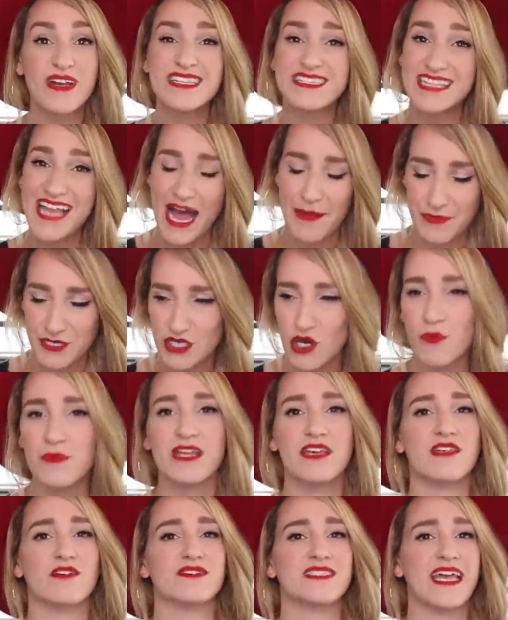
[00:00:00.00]
We snapped so
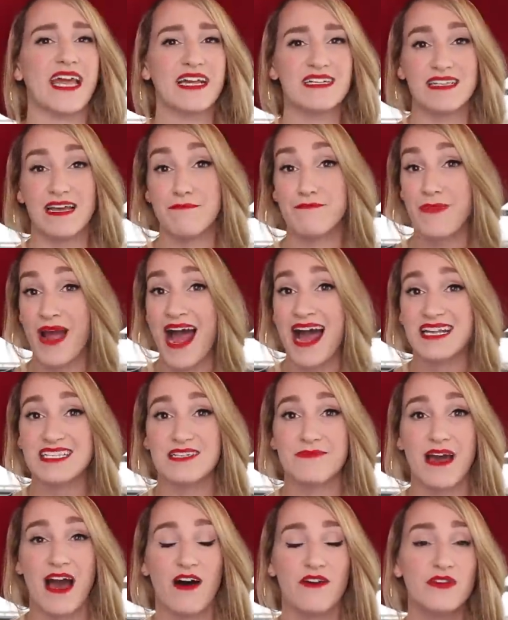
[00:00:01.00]
many of those things and
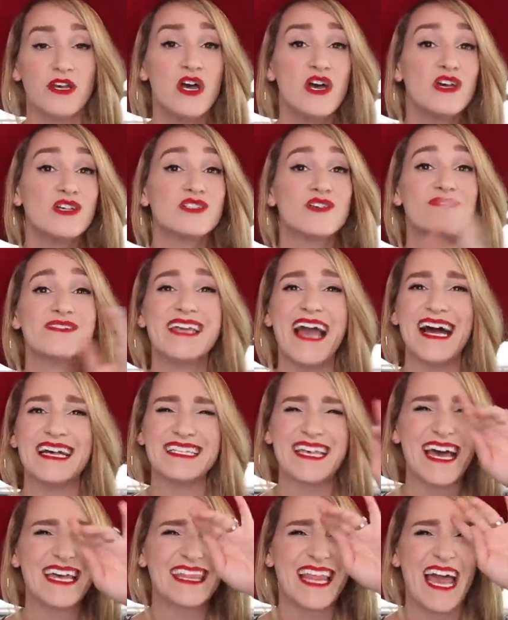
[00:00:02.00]
passed them out, so
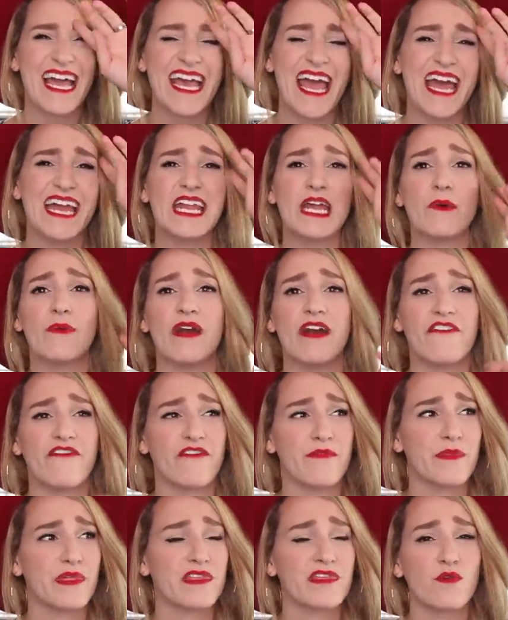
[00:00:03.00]
guests had like anywhere
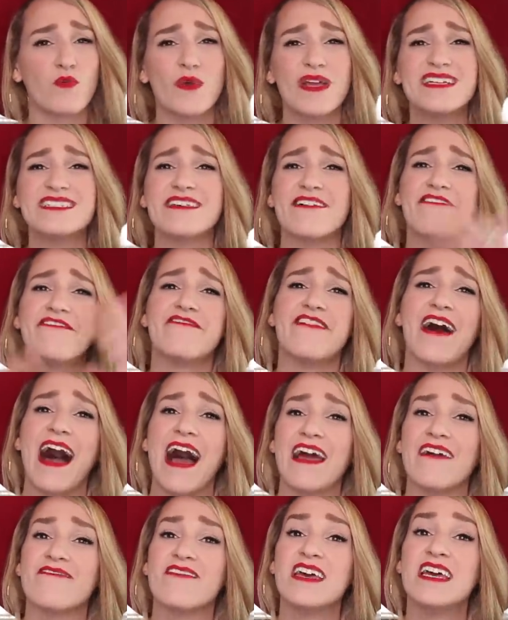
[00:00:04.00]
from 3 to
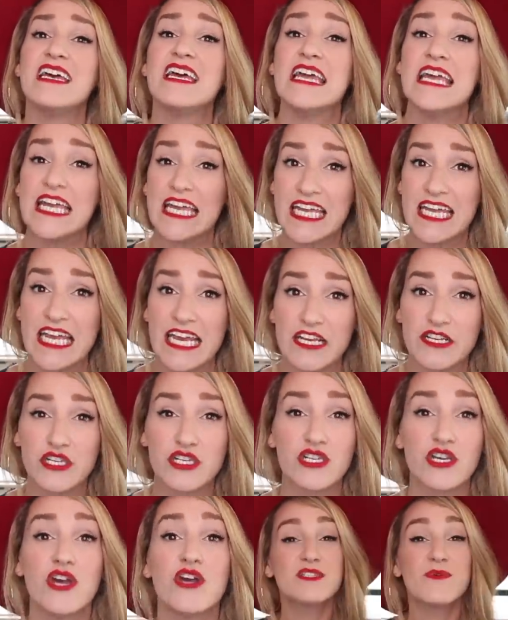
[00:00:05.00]
5 each.